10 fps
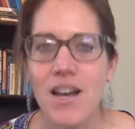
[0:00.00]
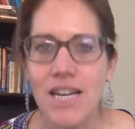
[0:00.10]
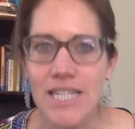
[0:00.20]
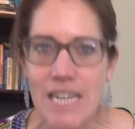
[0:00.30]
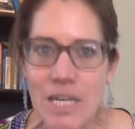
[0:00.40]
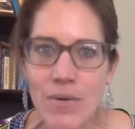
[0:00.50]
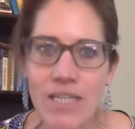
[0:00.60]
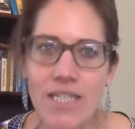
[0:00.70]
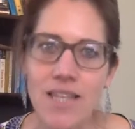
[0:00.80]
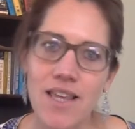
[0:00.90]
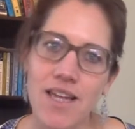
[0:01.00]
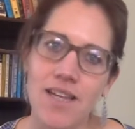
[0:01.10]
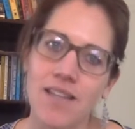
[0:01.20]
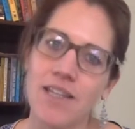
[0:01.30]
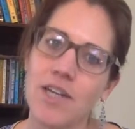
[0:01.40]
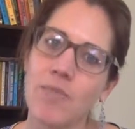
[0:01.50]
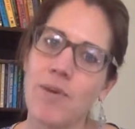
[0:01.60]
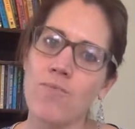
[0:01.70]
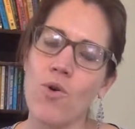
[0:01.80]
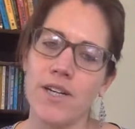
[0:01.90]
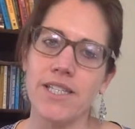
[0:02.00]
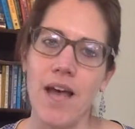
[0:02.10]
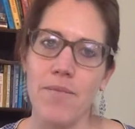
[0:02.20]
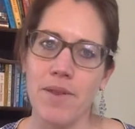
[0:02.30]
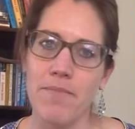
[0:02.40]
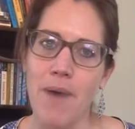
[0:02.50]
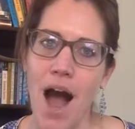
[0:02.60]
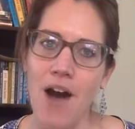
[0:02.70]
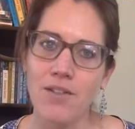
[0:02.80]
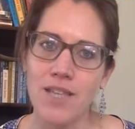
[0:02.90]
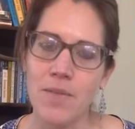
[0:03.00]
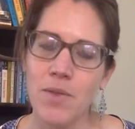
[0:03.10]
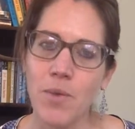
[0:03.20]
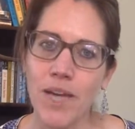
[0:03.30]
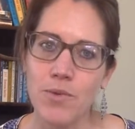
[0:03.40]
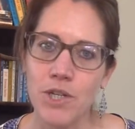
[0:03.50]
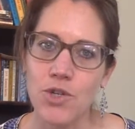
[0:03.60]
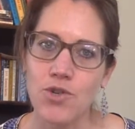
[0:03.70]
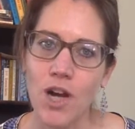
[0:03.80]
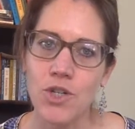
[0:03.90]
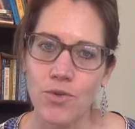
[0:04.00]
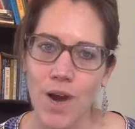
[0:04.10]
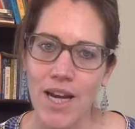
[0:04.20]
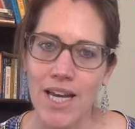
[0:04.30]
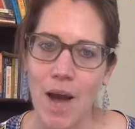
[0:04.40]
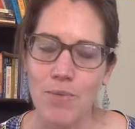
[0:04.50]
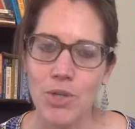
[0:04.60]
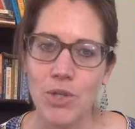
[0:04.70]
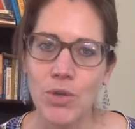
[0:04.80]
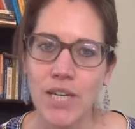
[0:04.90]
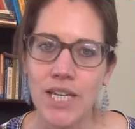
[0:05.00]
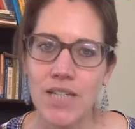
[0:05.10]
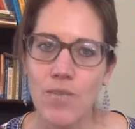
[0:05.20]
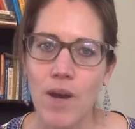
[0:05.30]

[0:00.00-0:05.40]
continuing to think a little bit more in depth about some of the ways we structure writing opportunities,